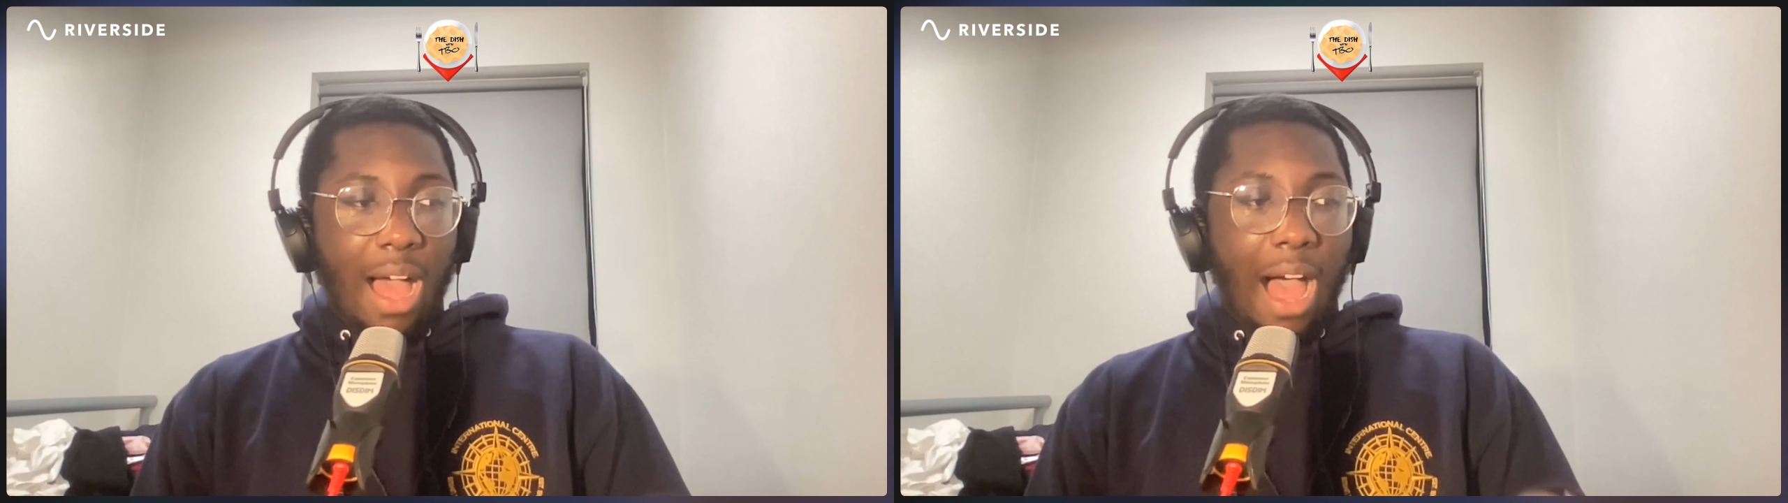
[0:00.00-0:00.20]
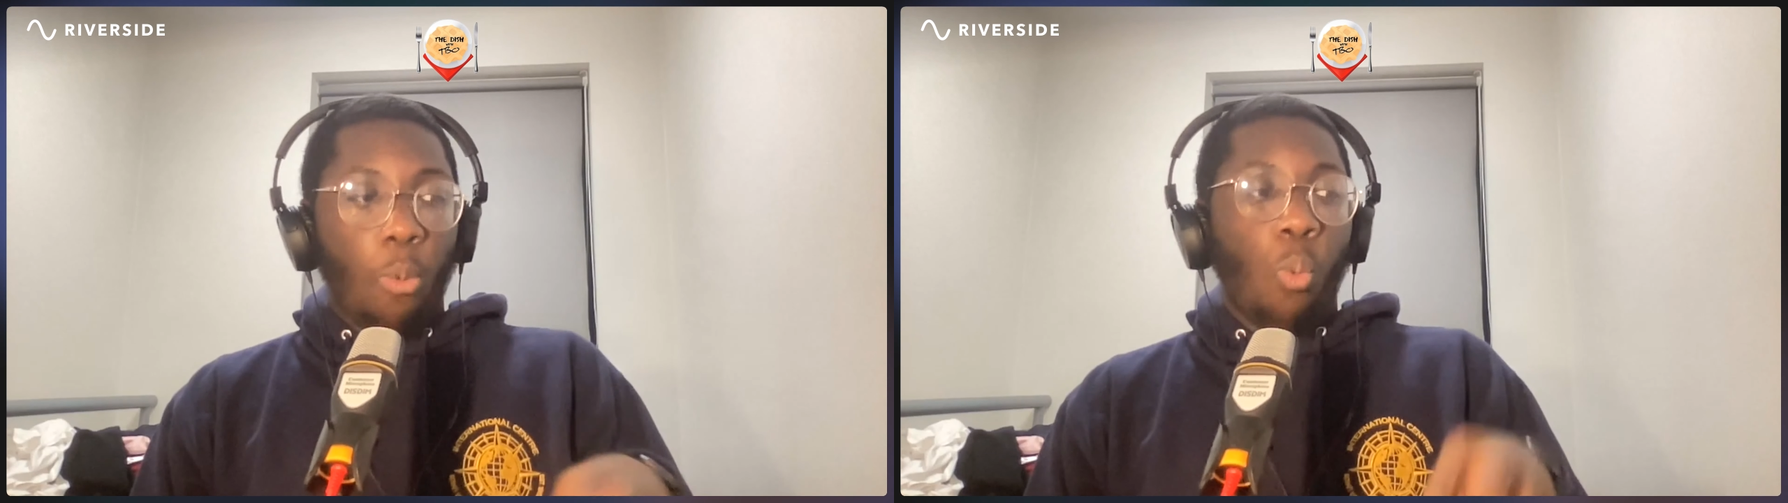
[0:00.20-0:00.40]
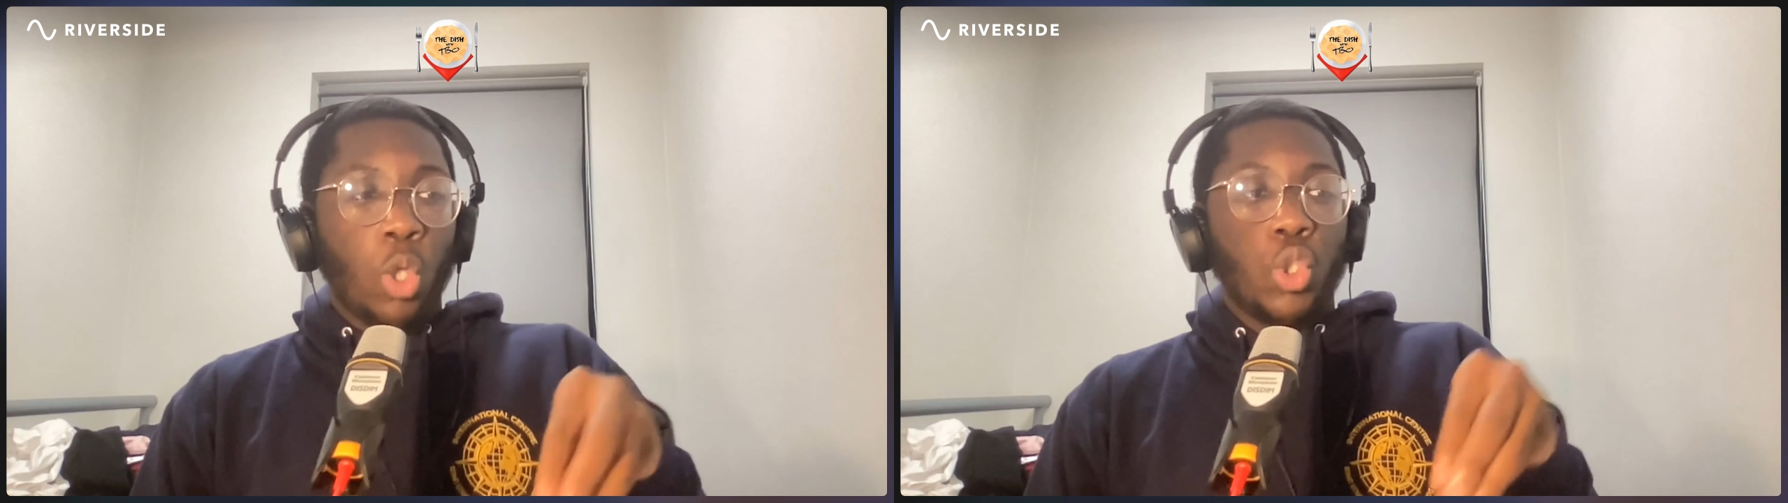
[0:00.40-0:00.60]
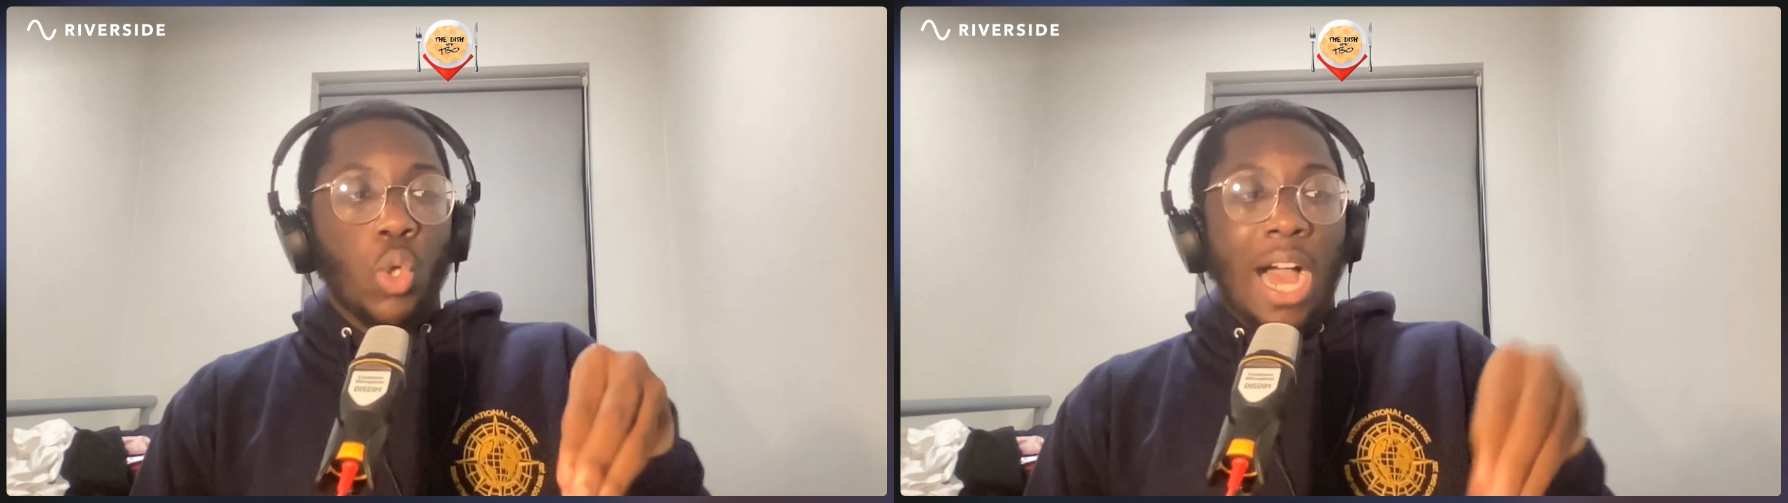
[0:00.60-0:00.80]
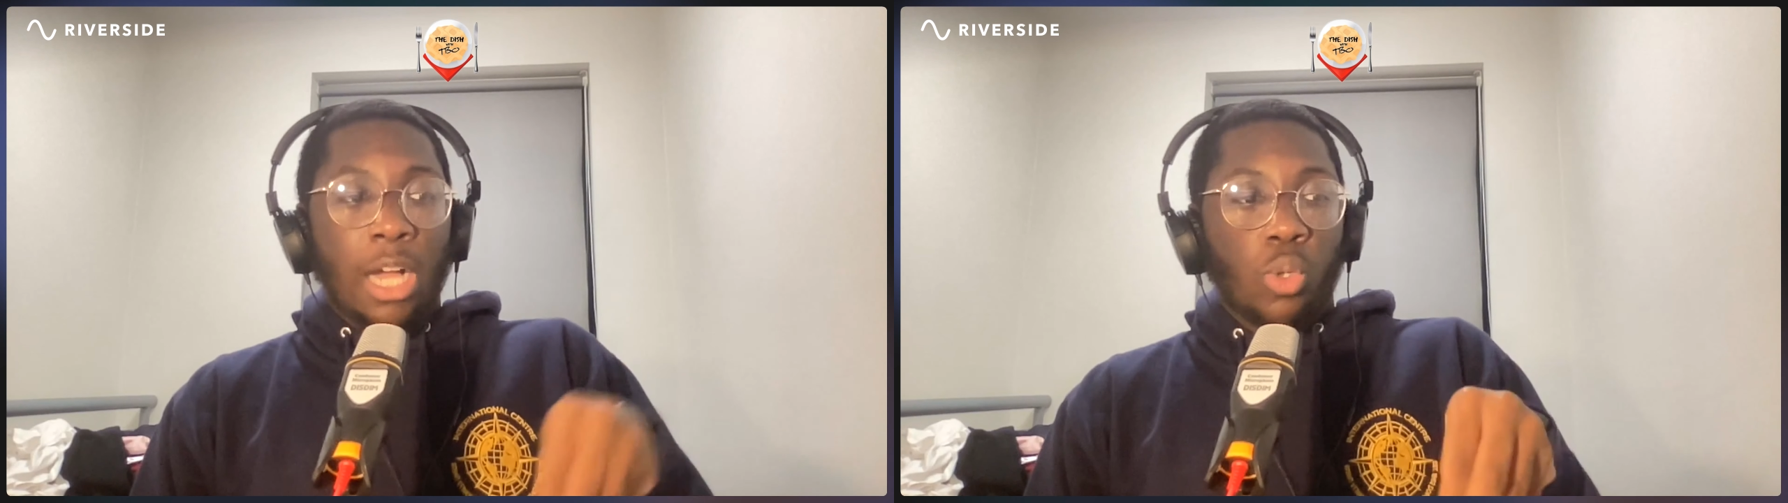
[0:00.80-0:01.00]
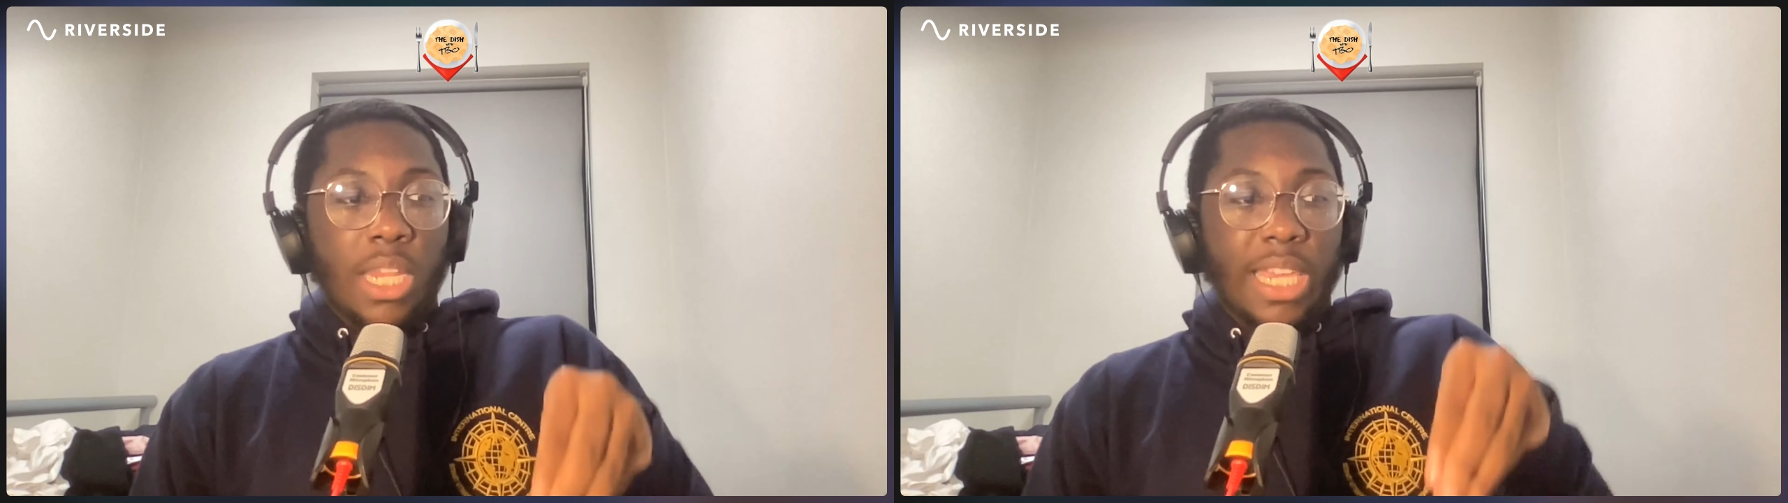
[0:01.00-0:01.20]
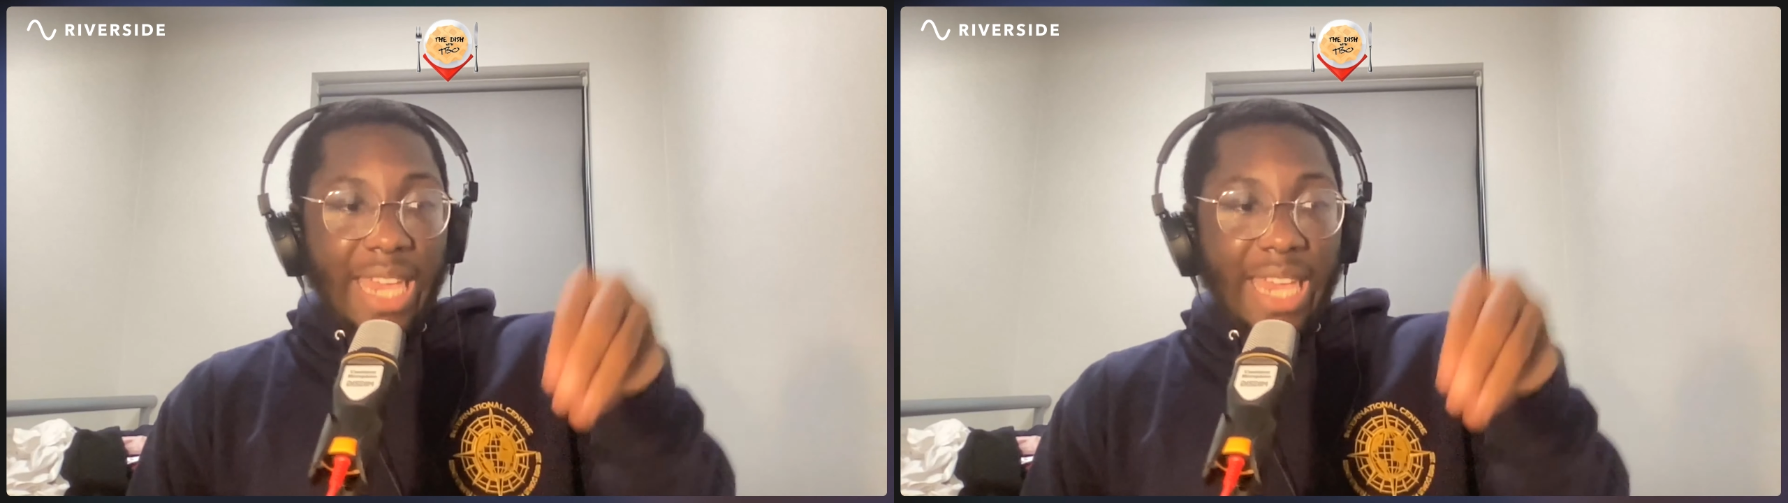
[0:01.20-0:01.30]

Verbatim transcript: I want to actually